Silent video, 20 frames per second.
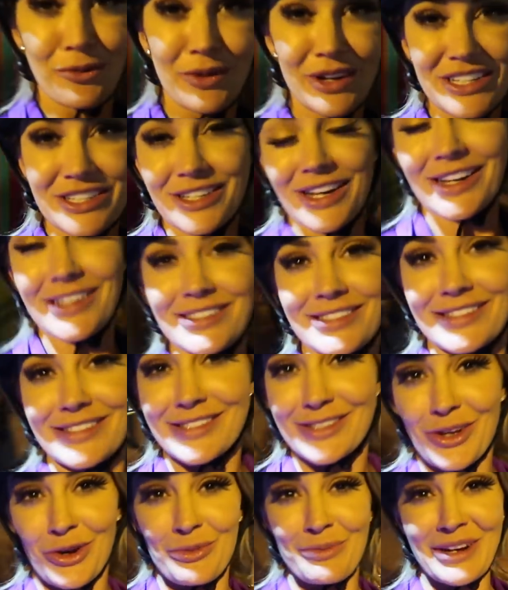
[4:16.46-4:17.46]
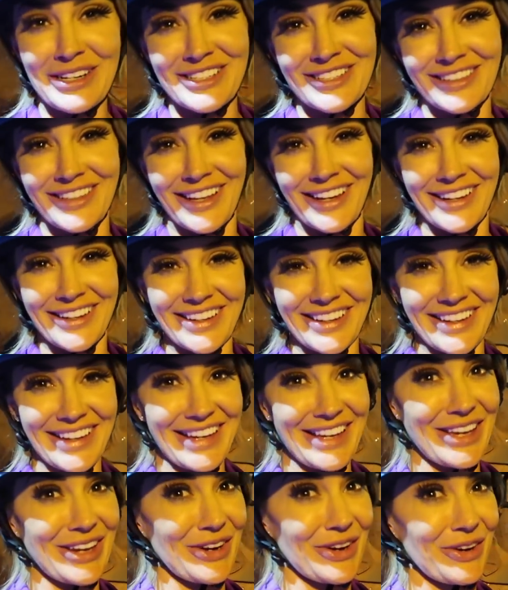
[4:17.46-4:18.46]
wish us so much luck.
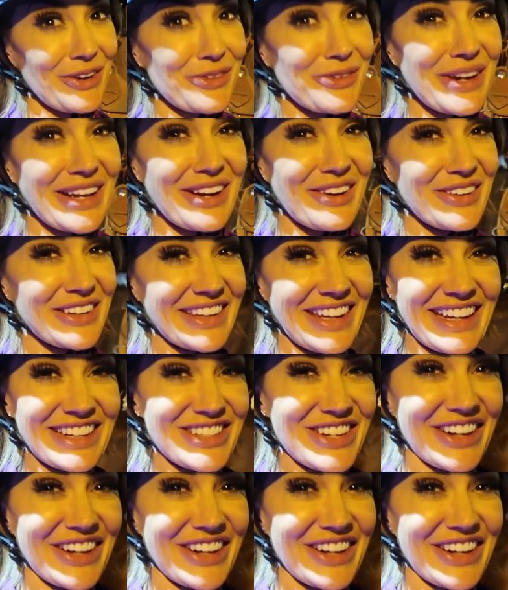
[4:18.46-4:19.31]
Here we go in Lake